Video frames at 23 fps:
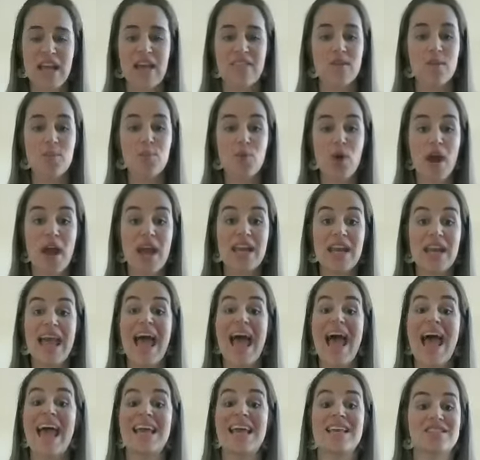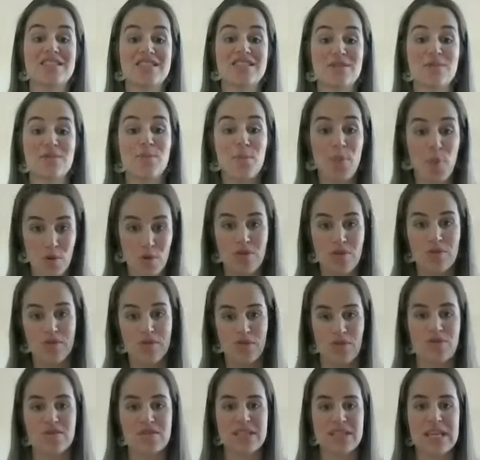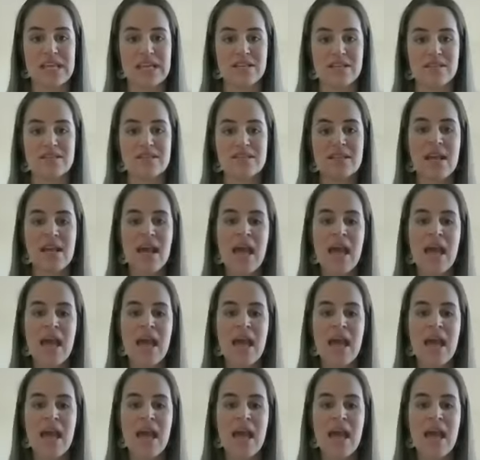And the brain hates both of those things.